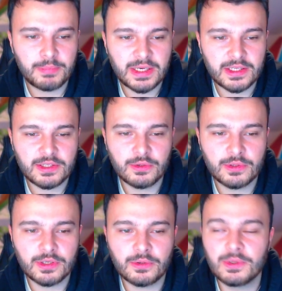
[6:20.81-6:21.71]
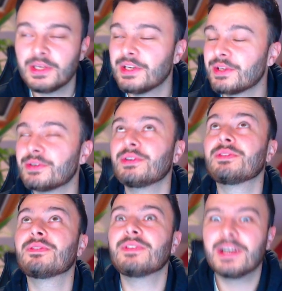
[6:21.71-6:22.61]
Bakayoko
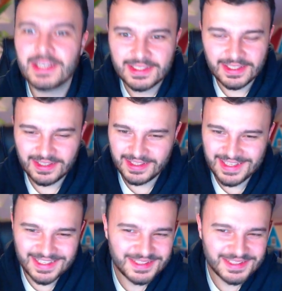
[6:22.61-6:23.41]
could finally